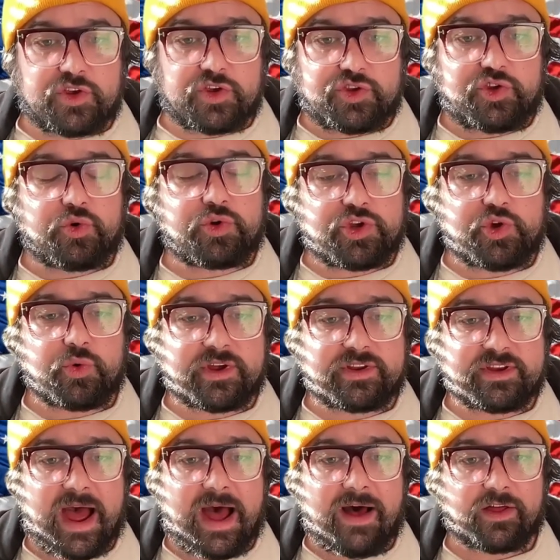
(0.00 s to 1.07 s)
you
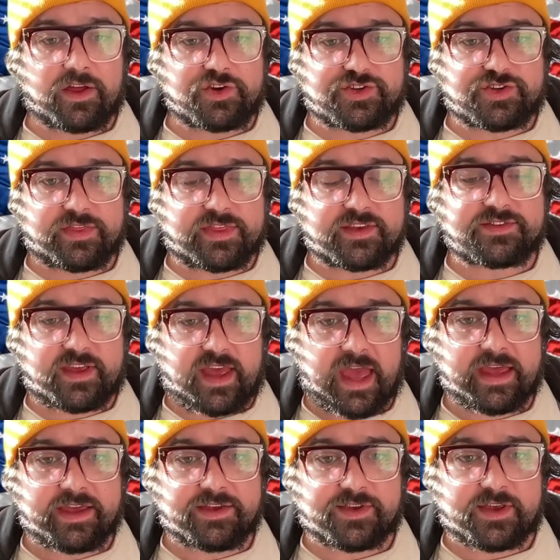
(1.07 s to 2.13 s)
acknowledge that this
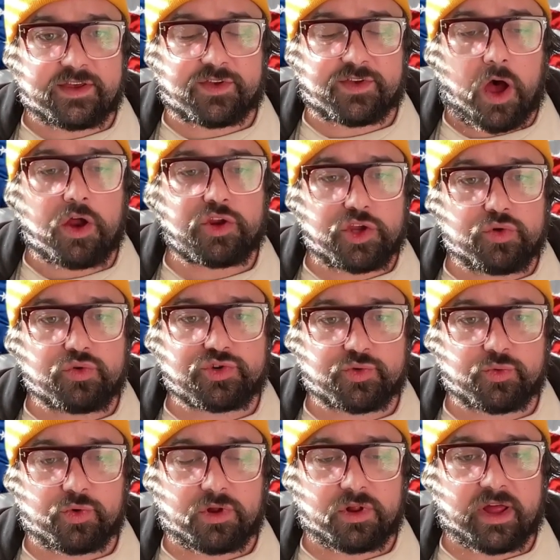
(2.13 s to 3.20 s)
case is
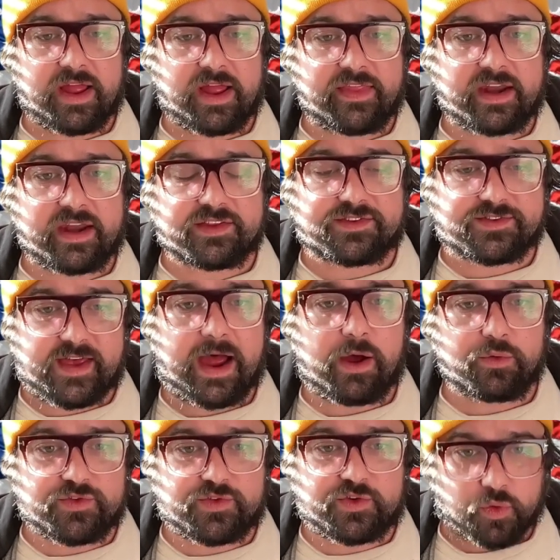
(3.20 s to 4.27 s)
unusual and that it
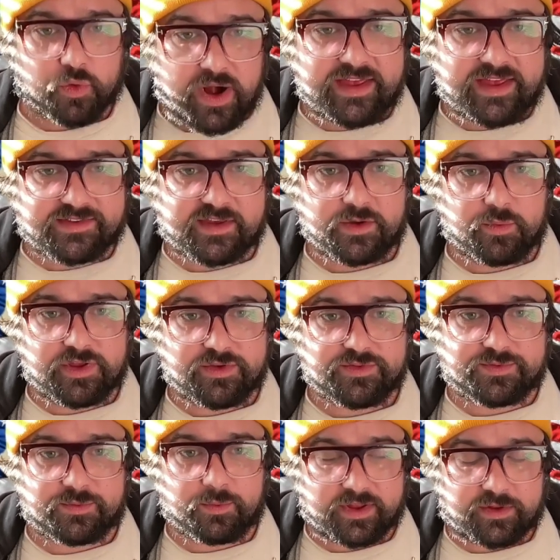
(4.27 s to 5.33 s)
sounds crazy when you
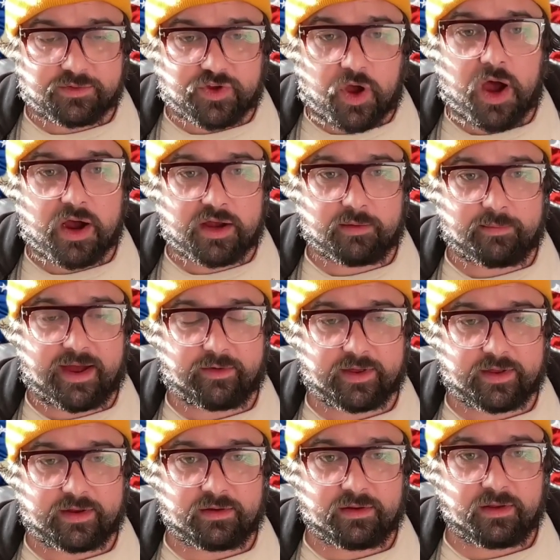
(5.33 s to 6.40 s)
like talk about
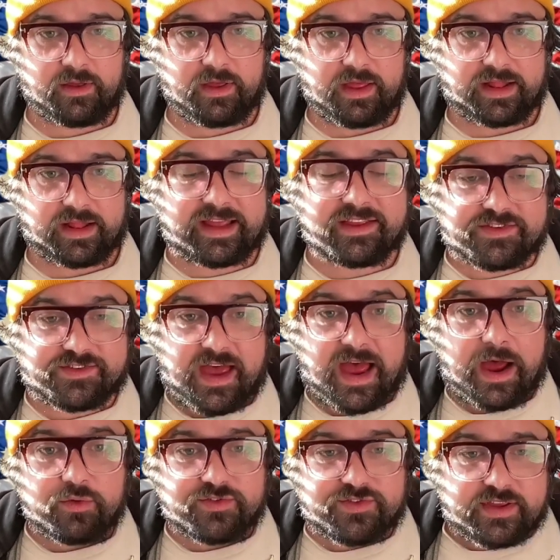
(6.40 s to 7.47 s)
it. Like it
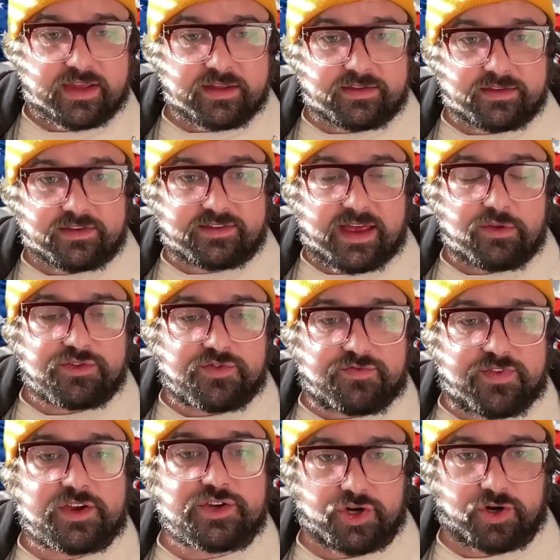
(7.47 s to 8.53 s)
sounds
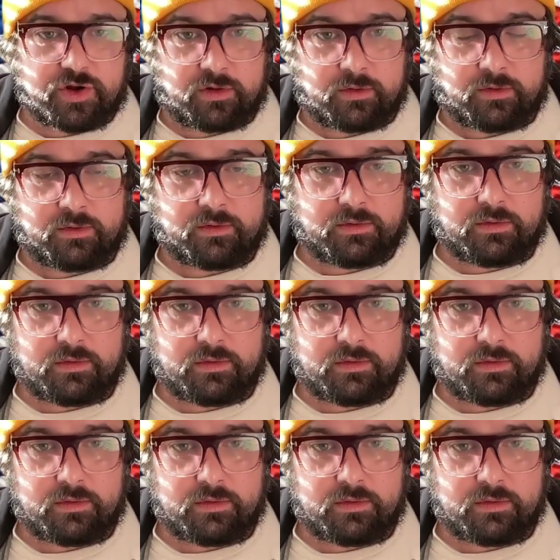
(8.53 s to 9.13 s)
fictional.